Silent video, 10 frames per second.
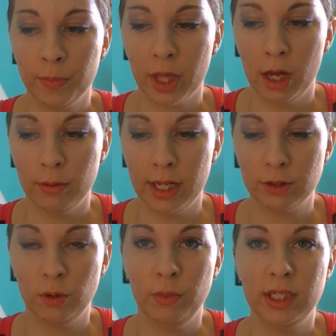And
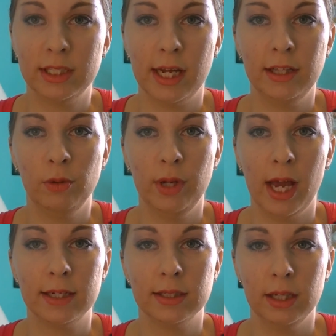that's when we decided that we
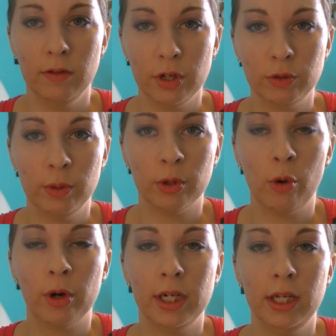had to leave, because we were
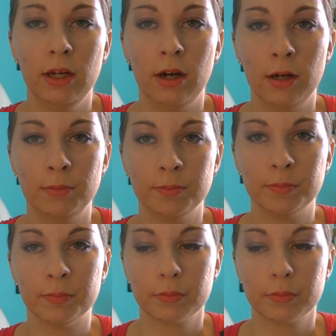already on